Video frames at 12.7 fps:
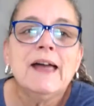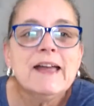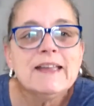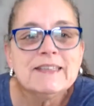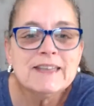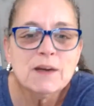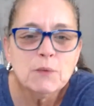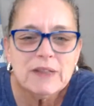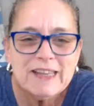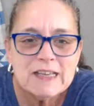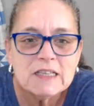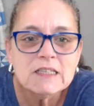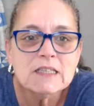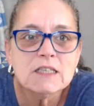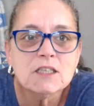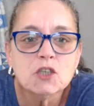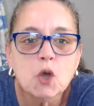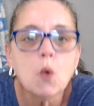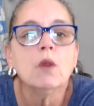it's not really a
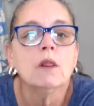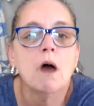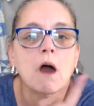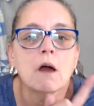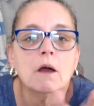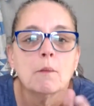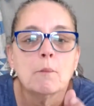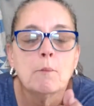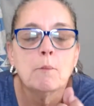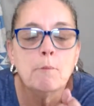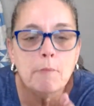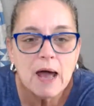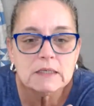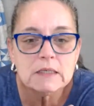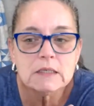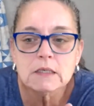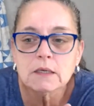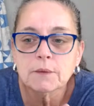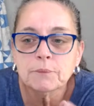sew along,
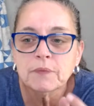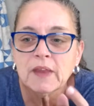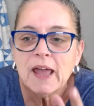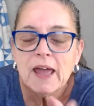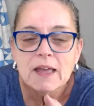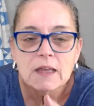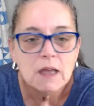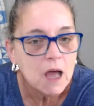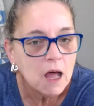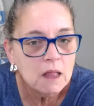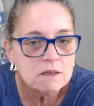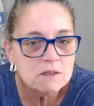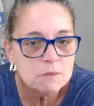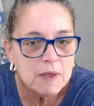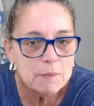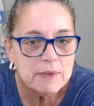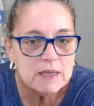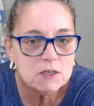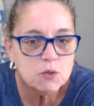but others might
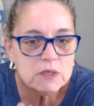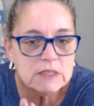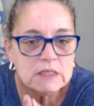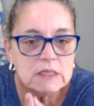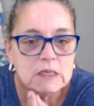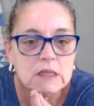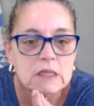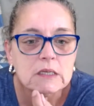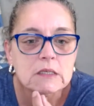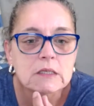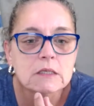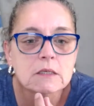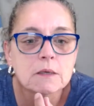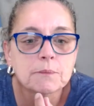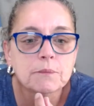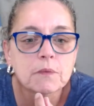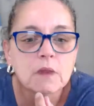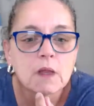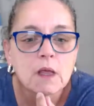be interested in this.
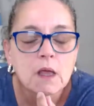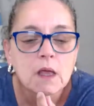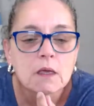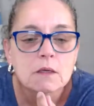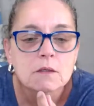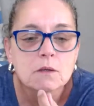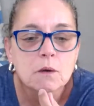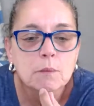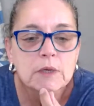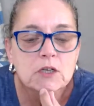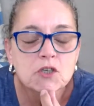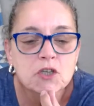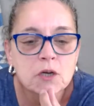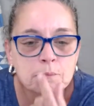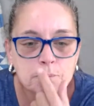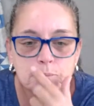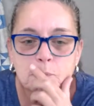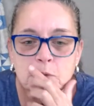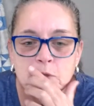So I'm going to share,
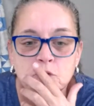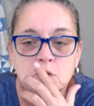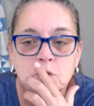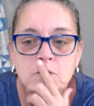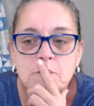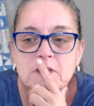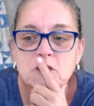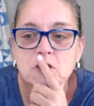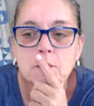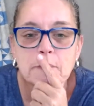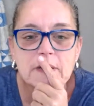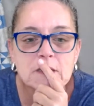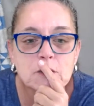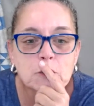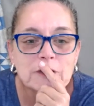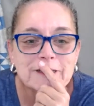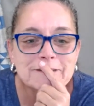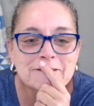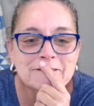share my
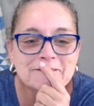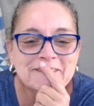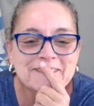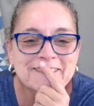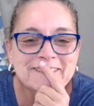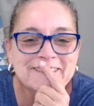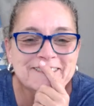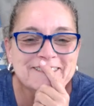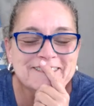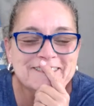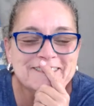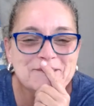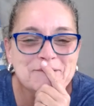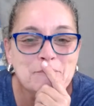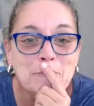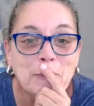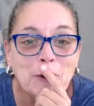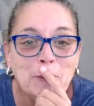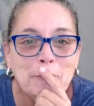screen.
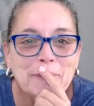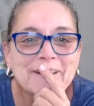Burp.